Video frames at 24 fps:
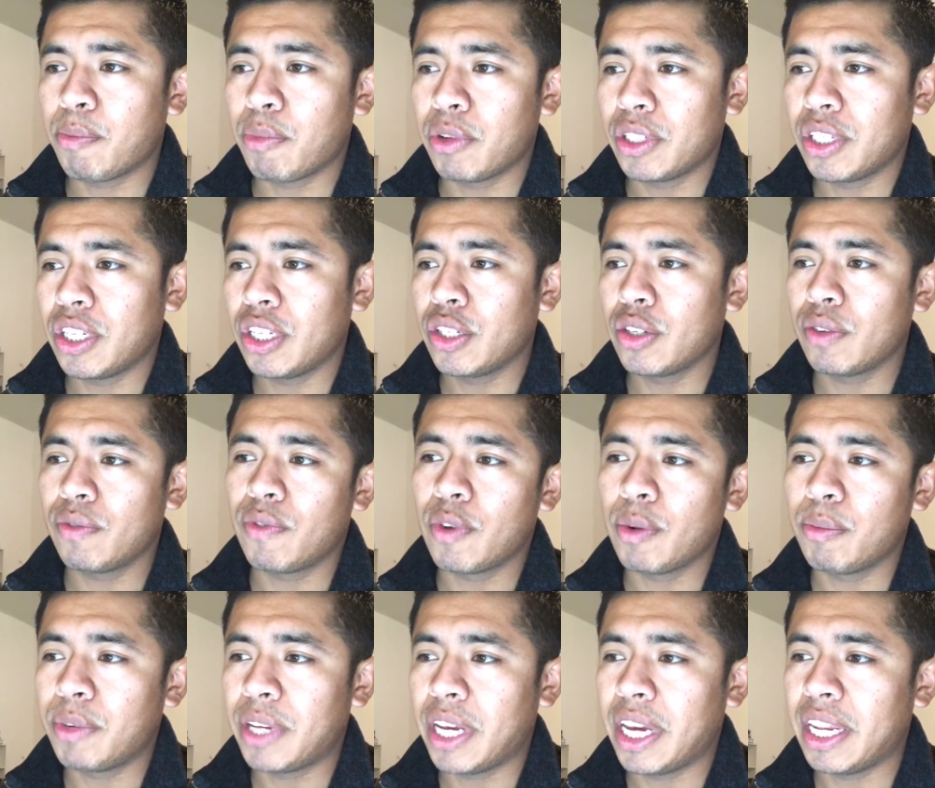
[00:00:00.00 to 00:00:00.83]
procedure for
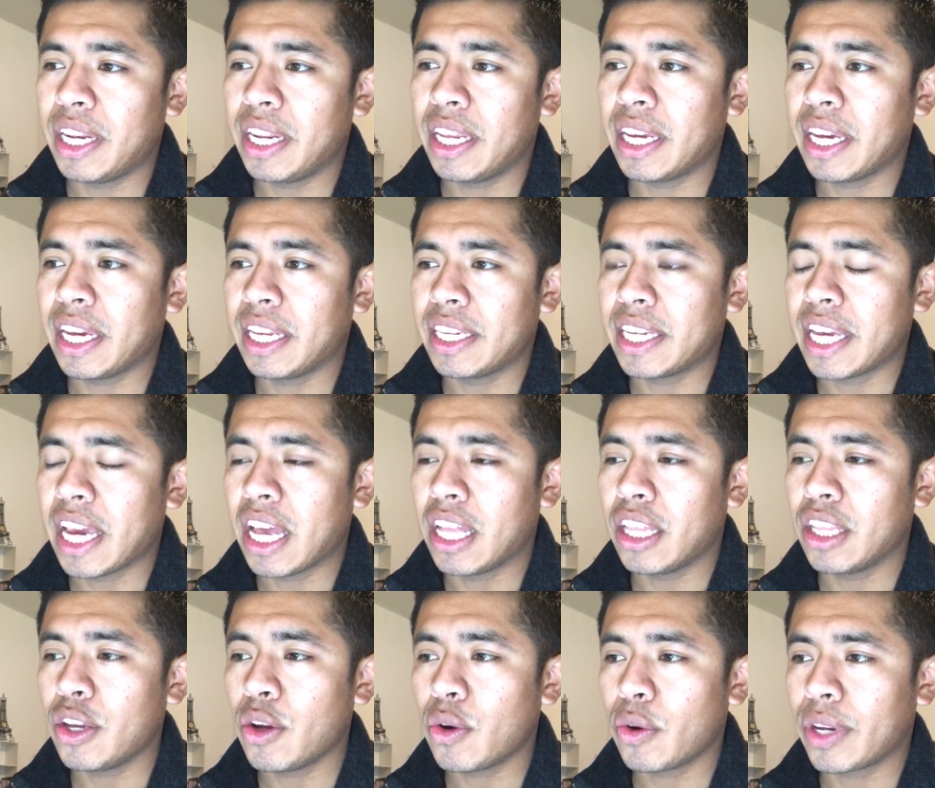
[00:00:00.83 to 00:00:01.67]
obtaining a
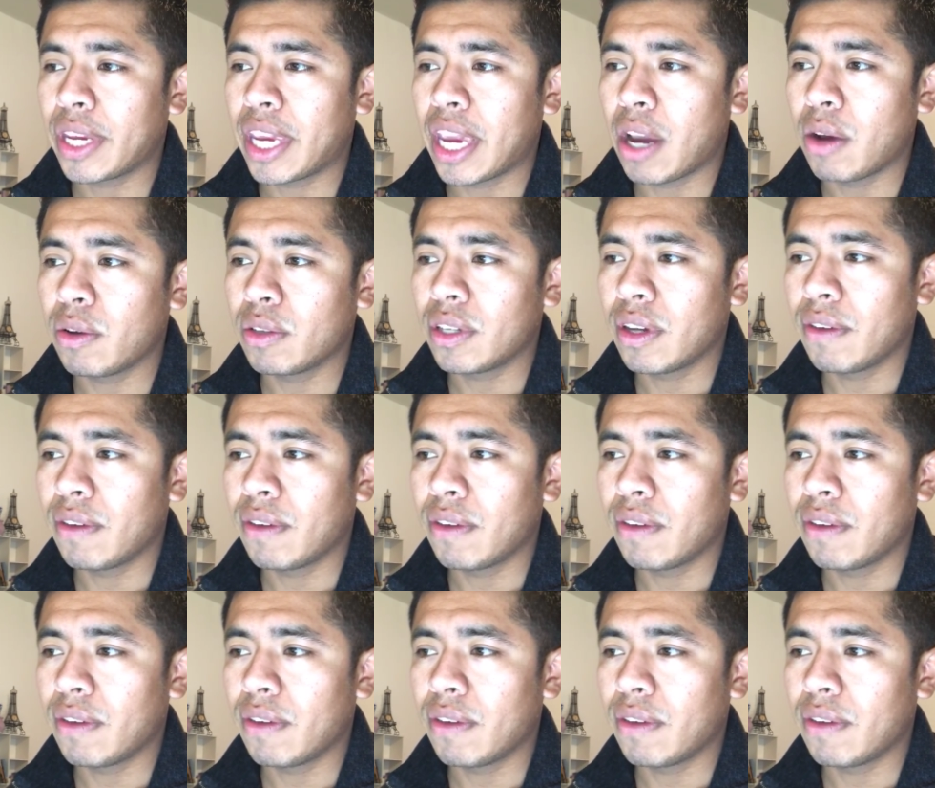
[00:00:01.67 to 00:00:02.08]
tally or count